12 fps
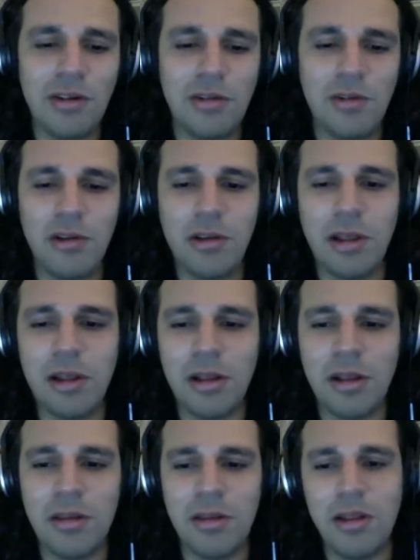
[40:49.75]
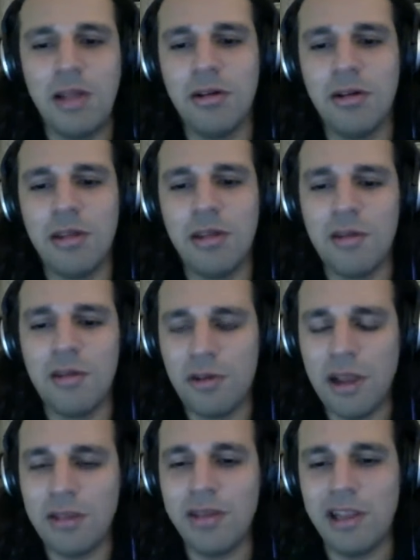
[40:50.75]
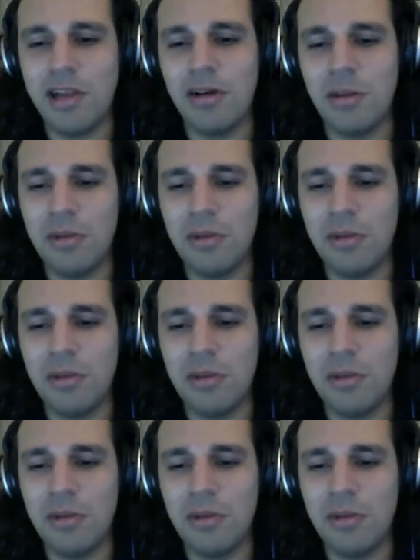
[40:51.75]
it's following like a six or seven or eight tier